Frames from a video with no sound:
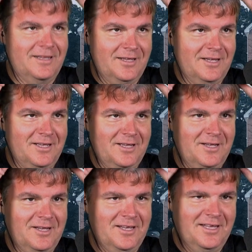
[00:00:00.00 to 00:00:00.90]

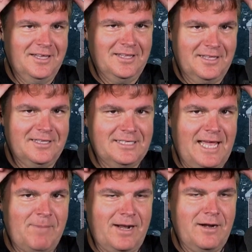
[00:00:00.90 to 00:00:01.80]
Is
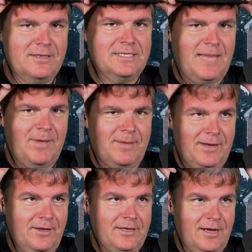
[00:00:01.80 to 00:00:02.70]
that better? Does that make
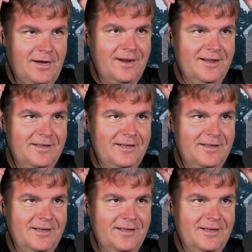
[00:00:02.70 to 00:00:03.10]
me look younger?